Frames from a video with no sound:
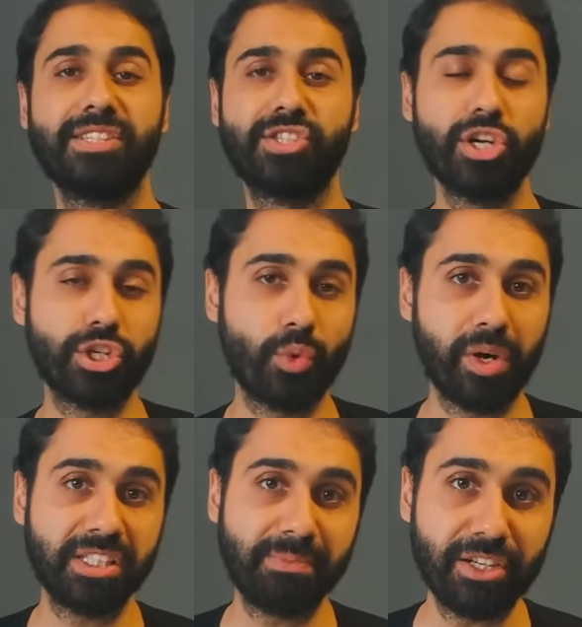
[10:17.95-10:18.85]
search
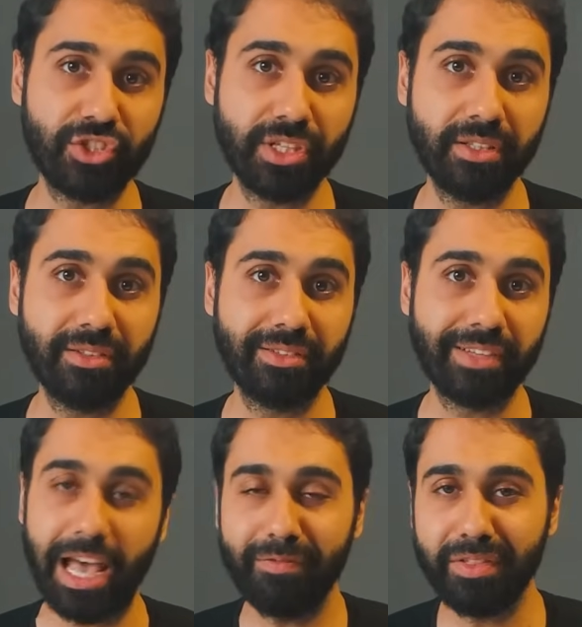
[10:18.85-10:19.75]
queries mentioned,
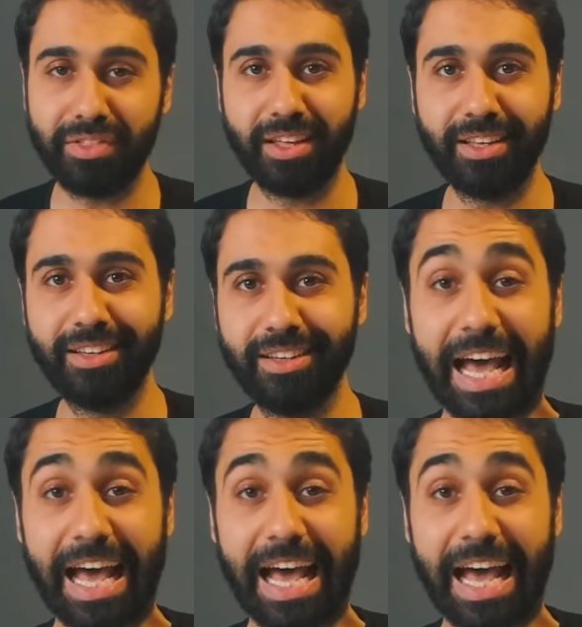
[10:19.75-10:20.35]
everything.